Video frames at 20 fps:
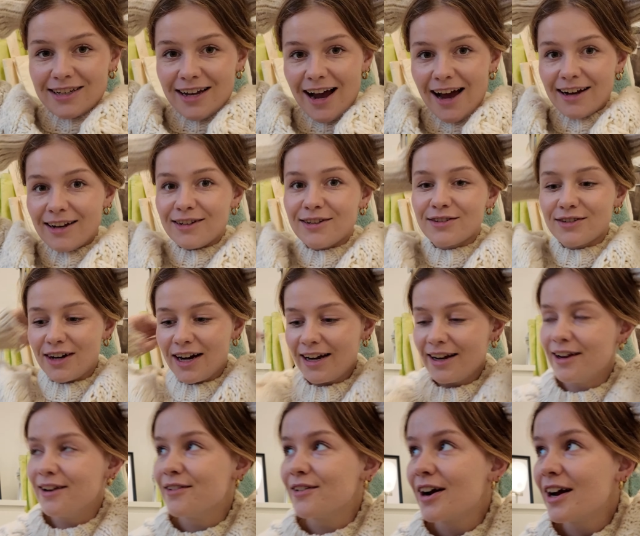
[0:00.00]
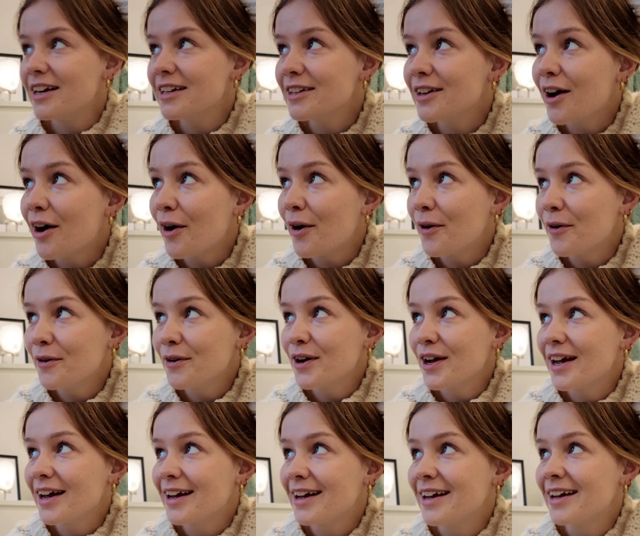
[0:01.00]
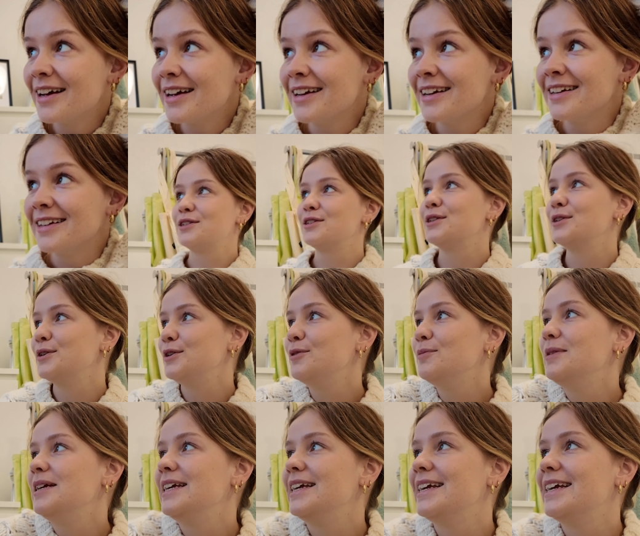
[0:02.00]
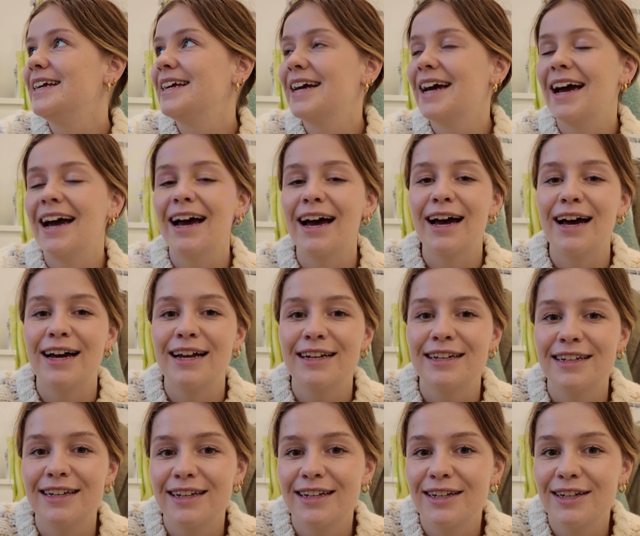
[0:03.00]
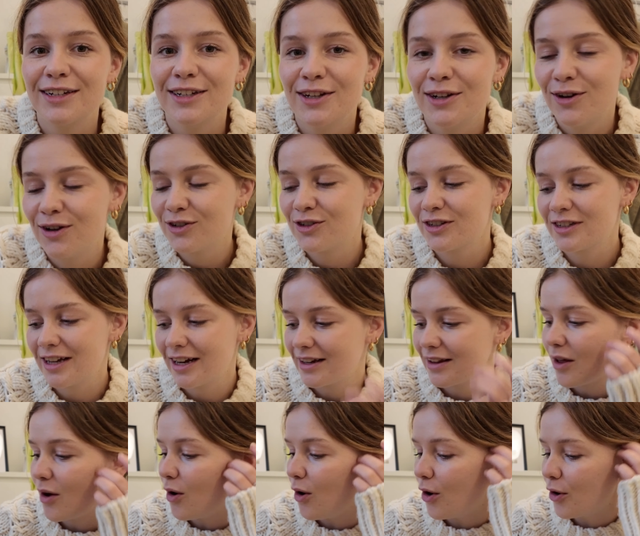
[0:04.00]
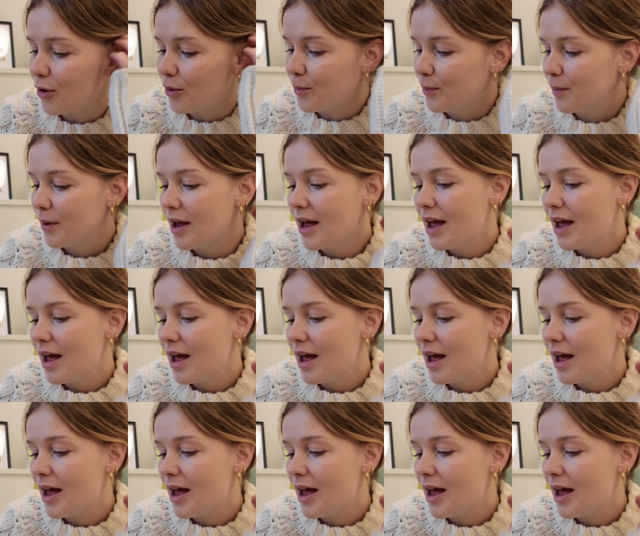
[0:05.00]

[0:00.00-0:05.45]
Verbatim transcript: outside it's raining right now and gloomy and, you know, just like the autumn